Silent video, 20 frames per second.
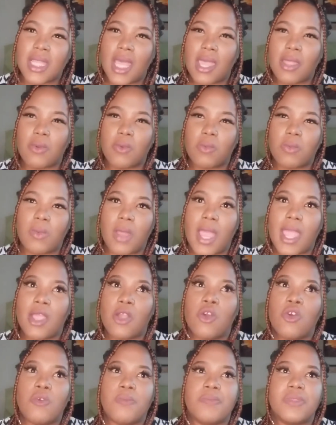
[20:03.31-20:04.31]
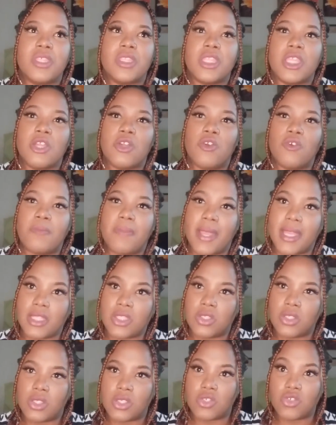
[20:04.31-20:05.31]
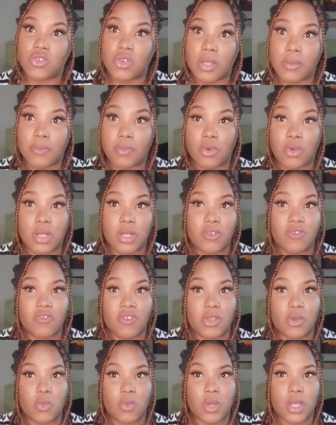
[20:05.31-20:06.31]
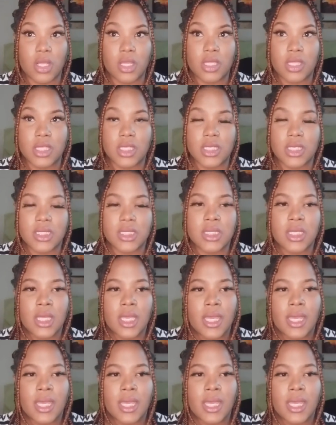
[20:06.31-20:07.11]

I hope that they go back to the drawing board and rework this